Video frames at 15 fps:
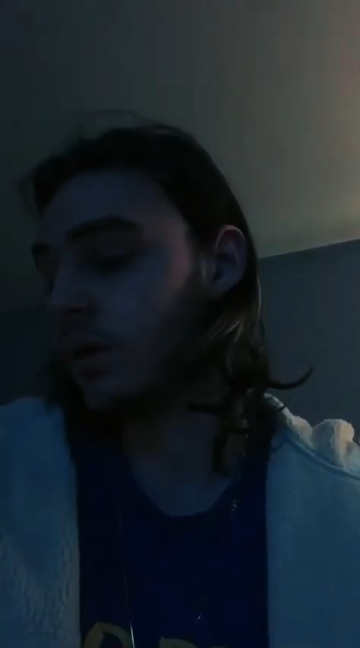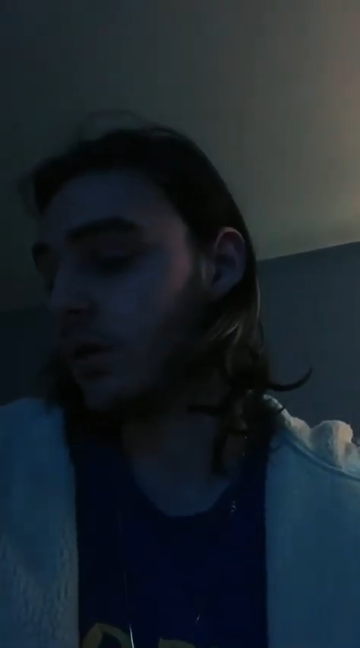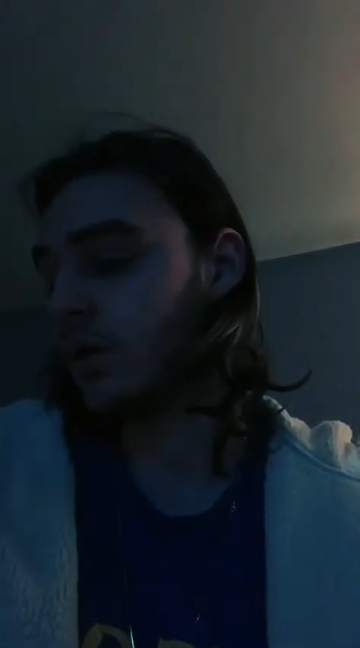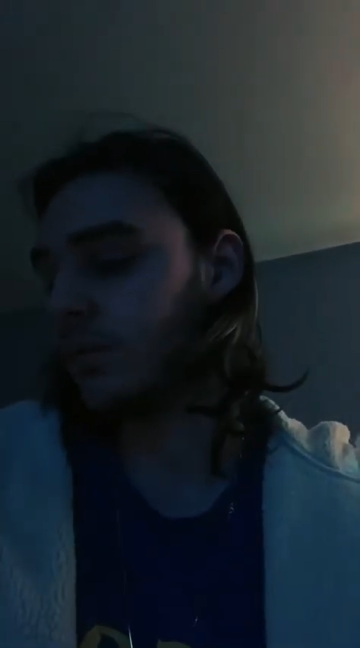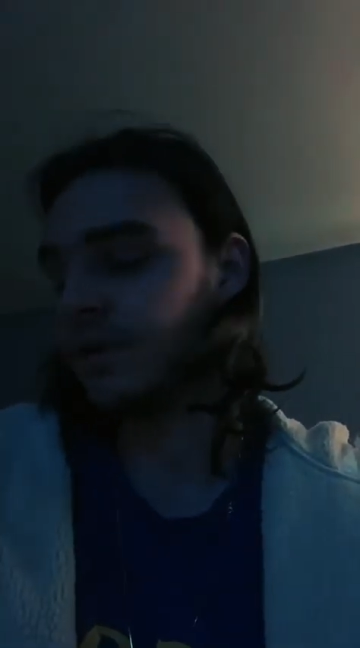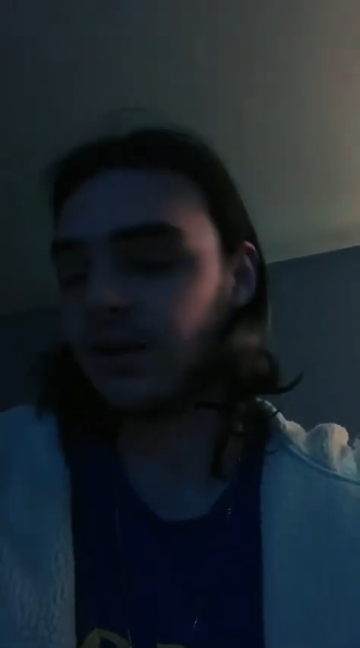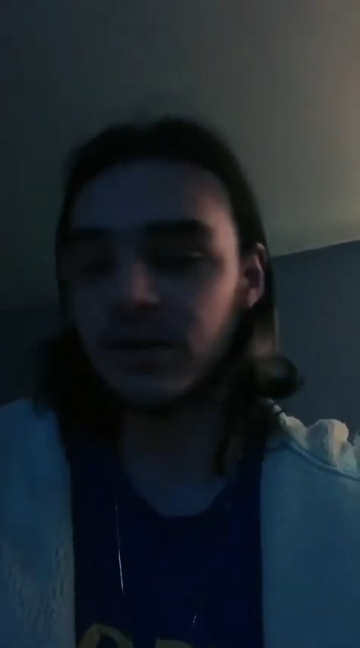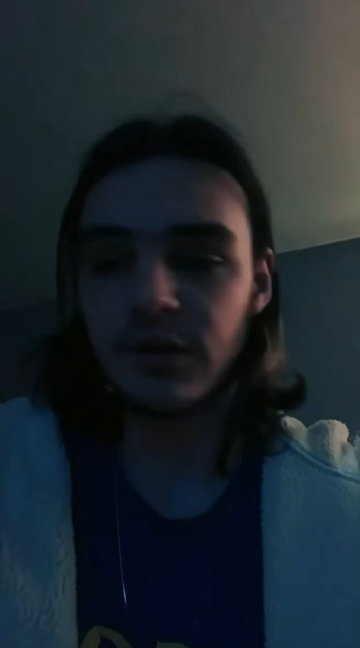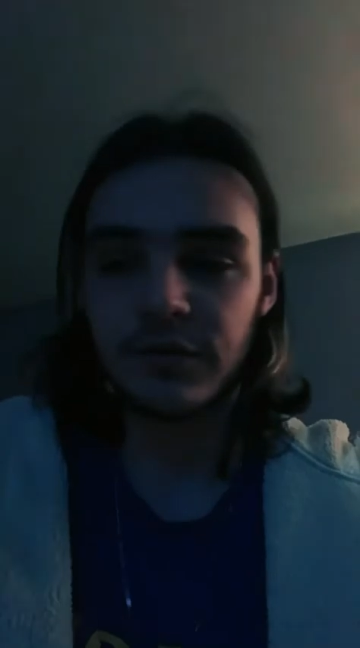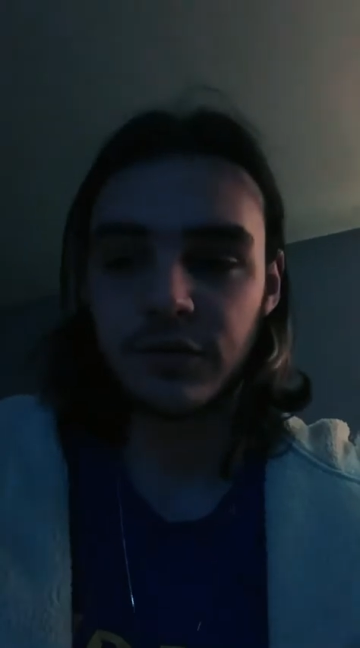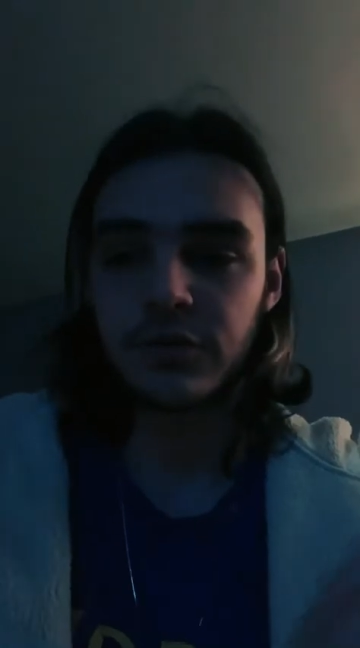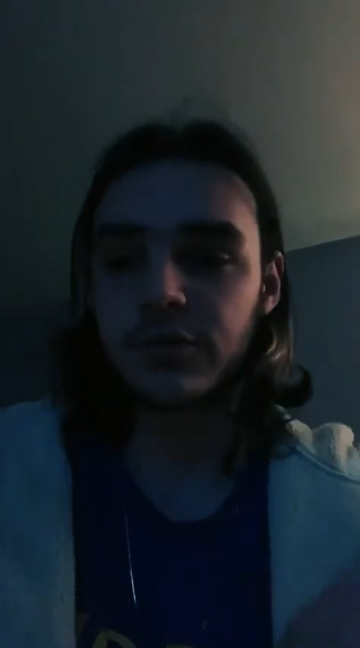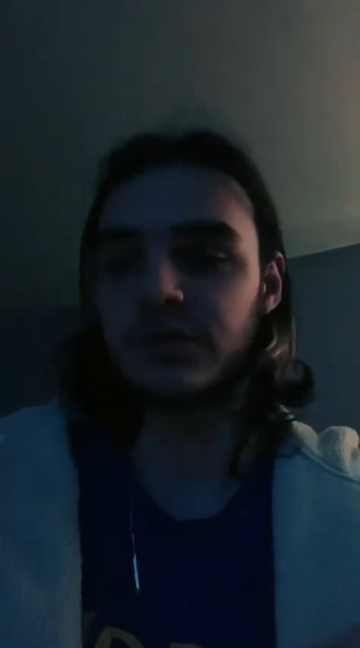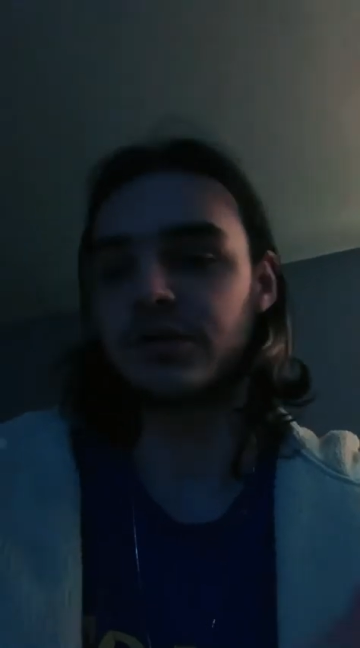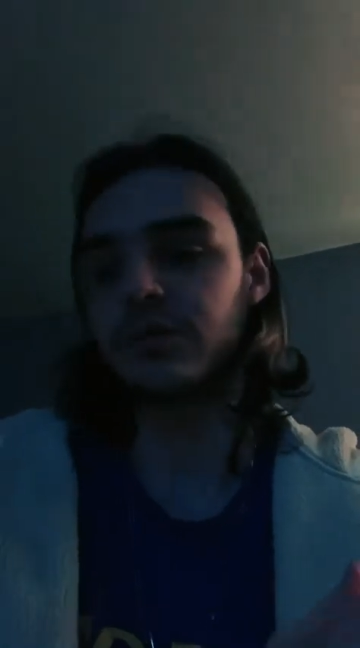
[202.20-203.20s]
But I love
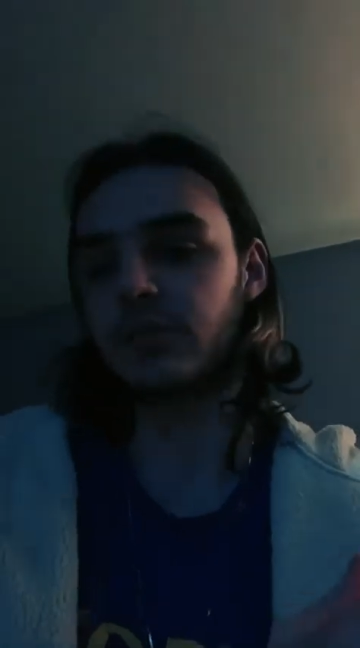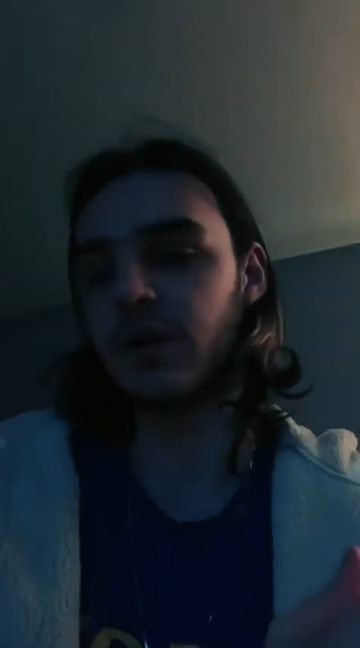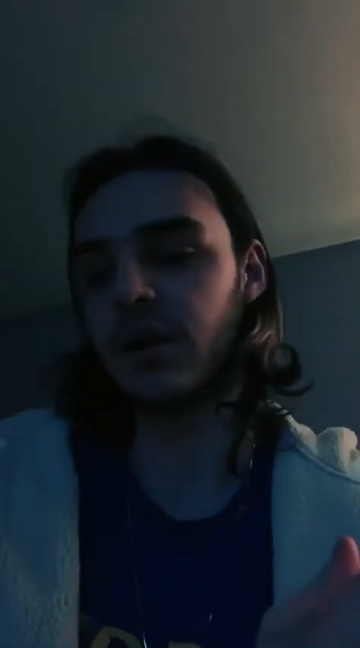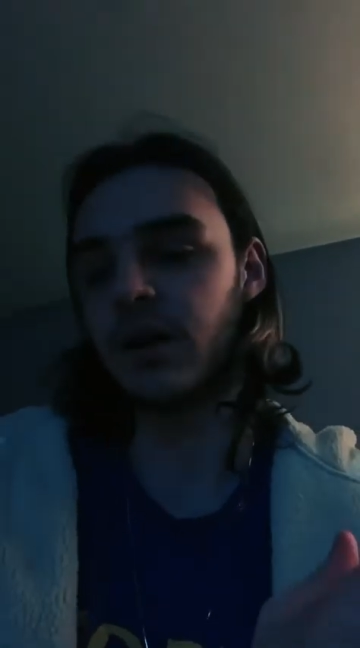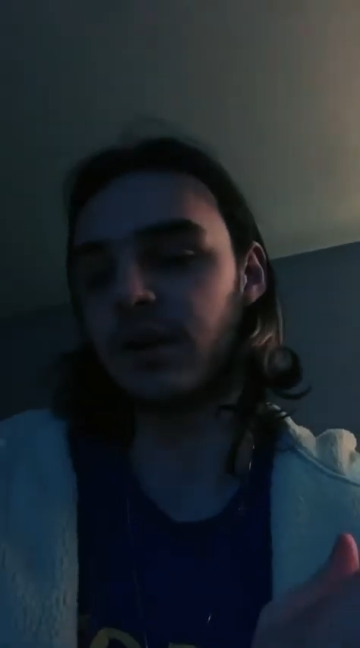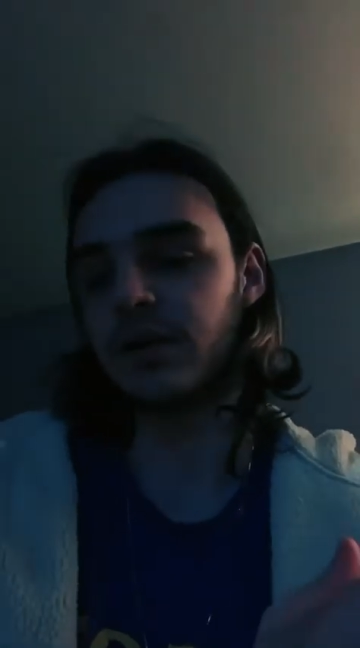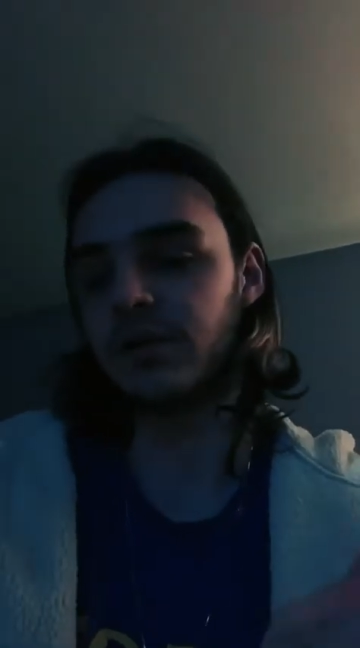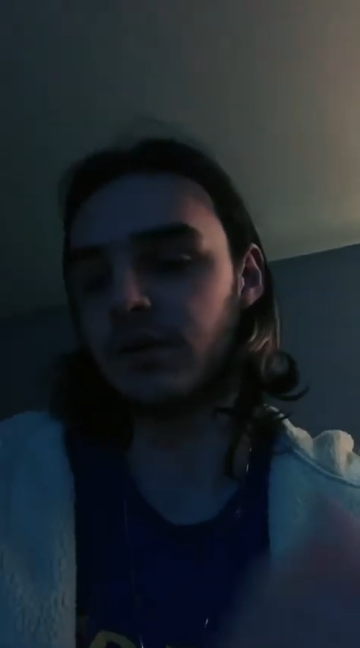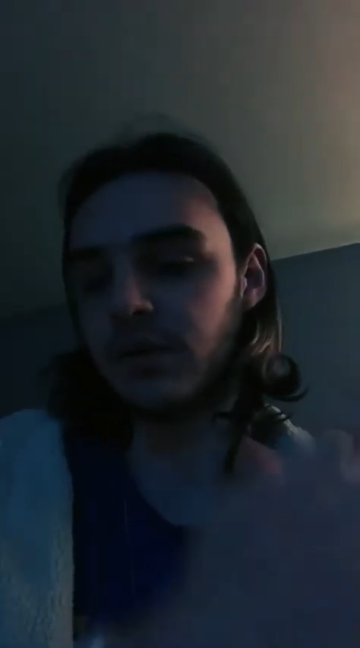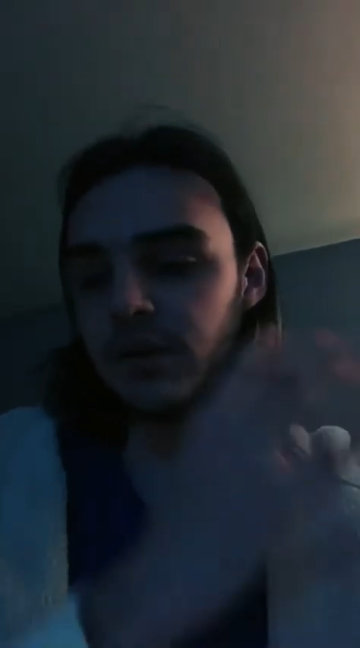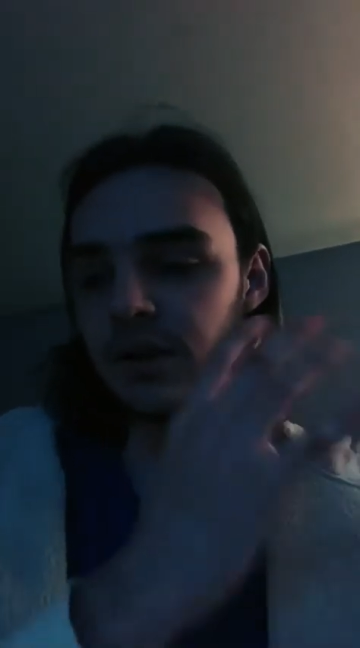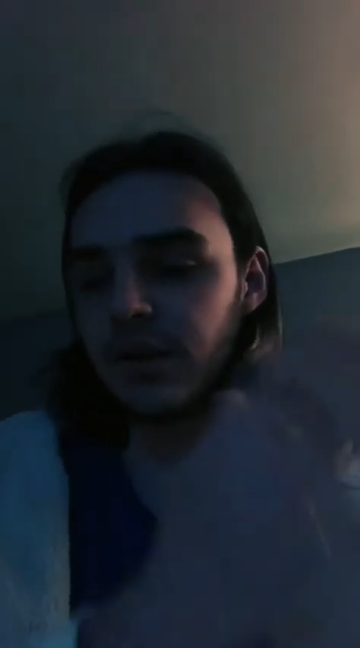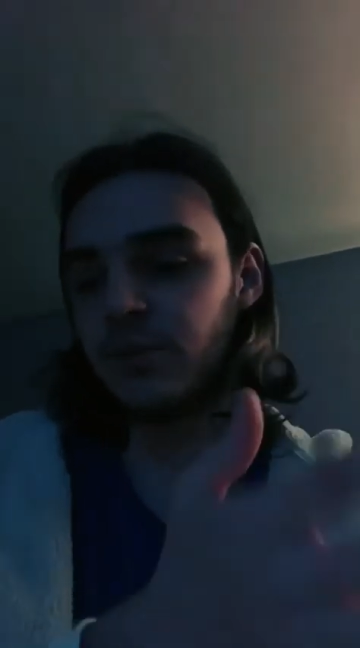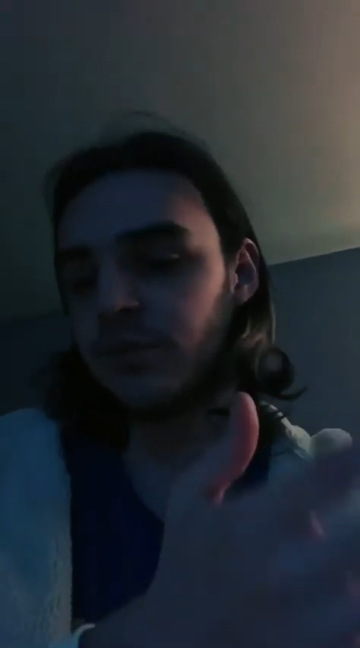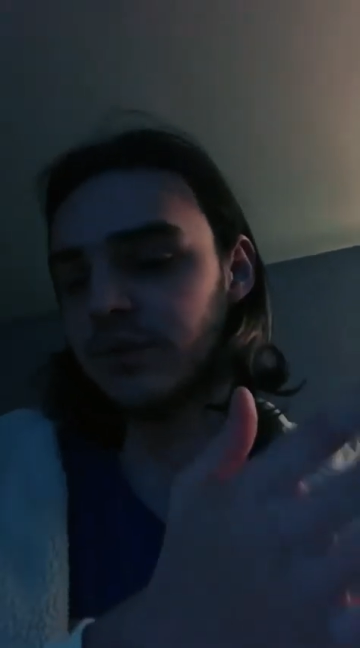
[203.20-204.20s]
Chris Rock. You know, I
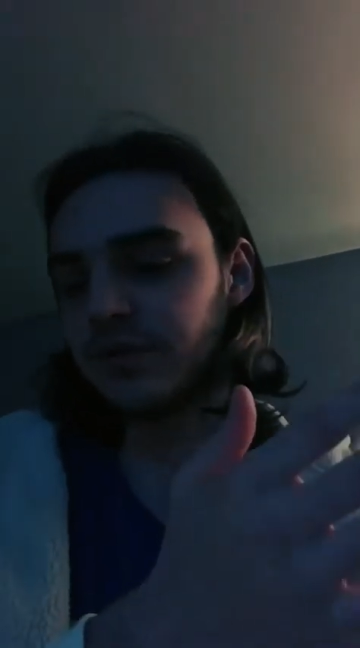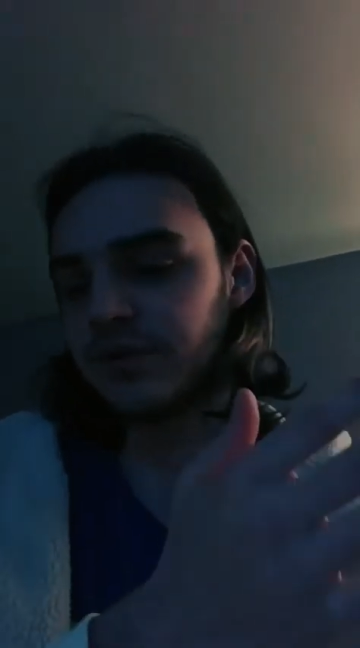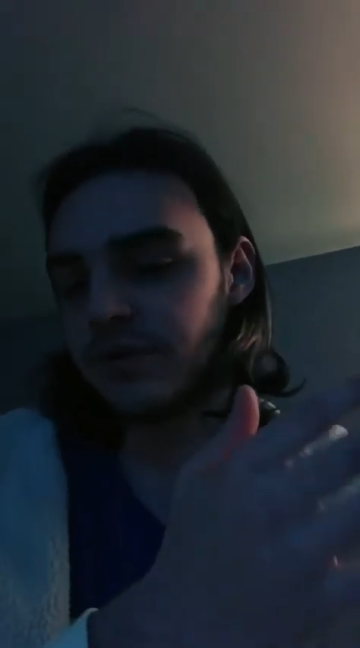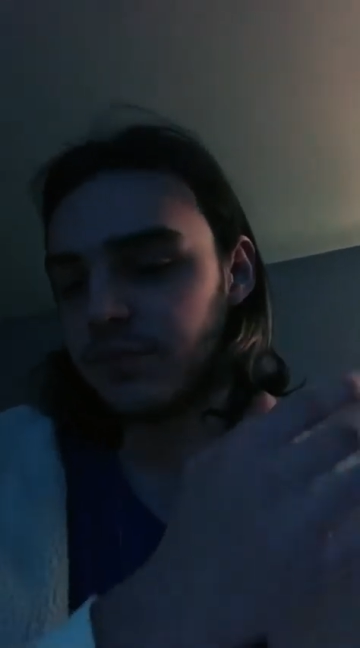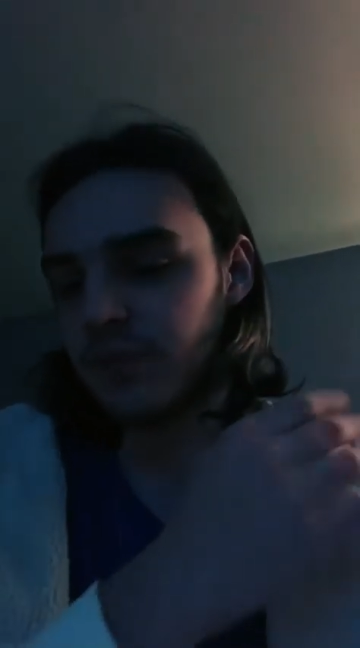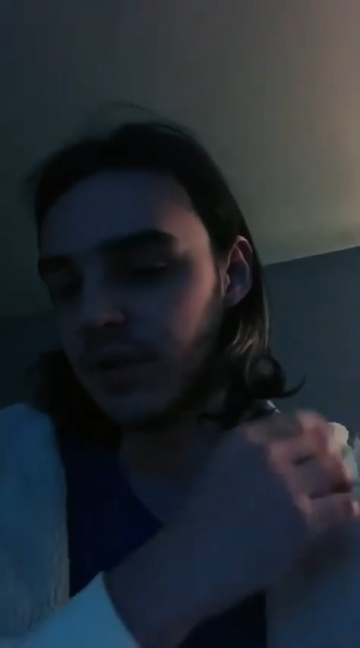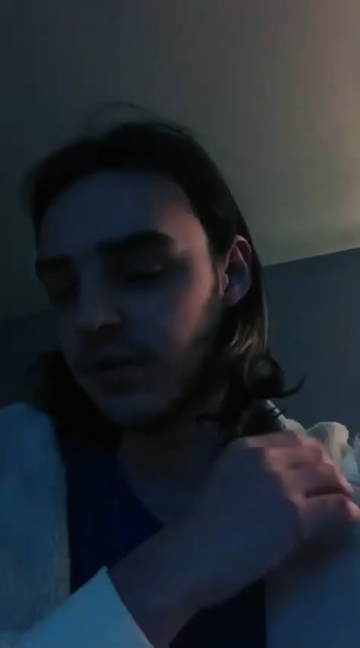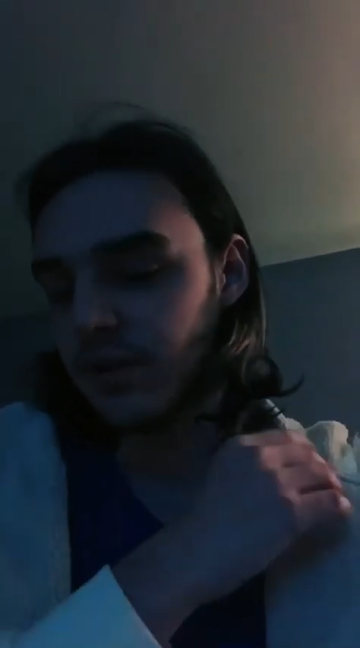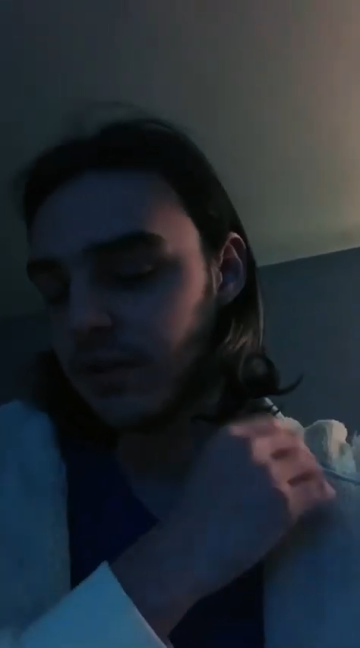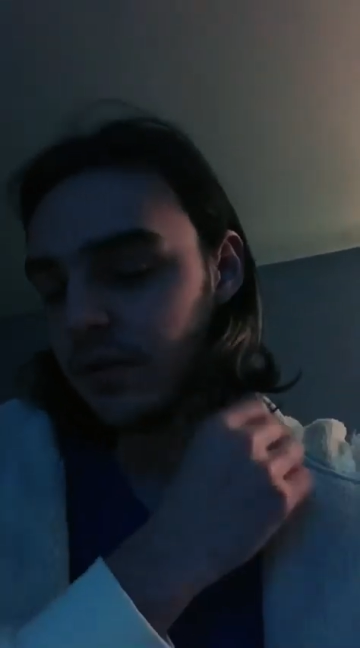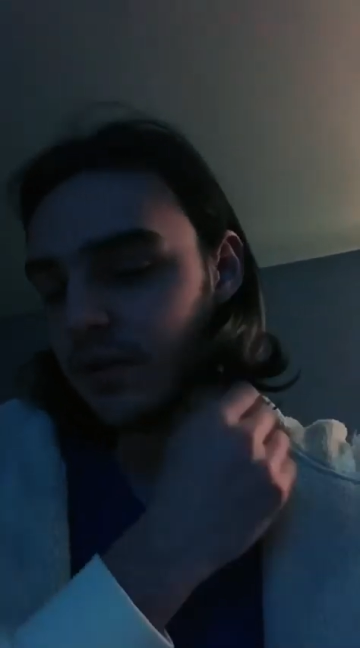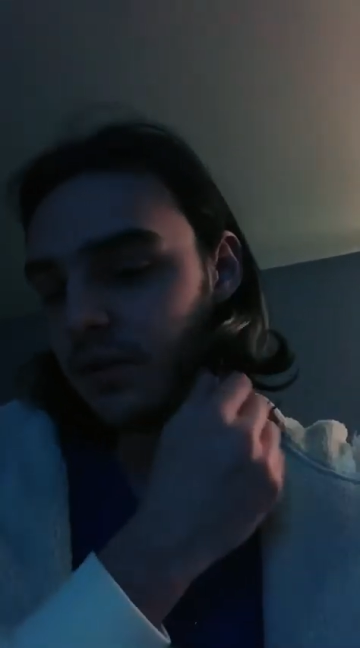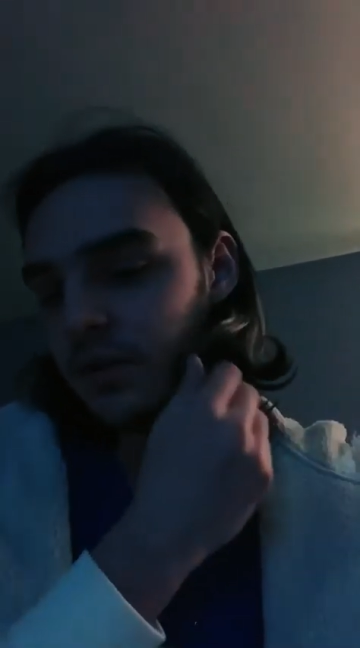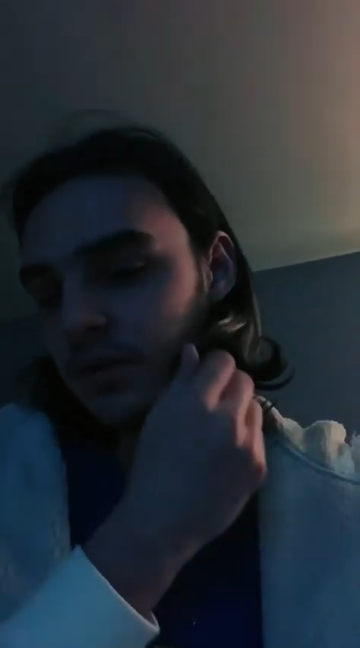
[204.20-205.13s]
like Will Smith.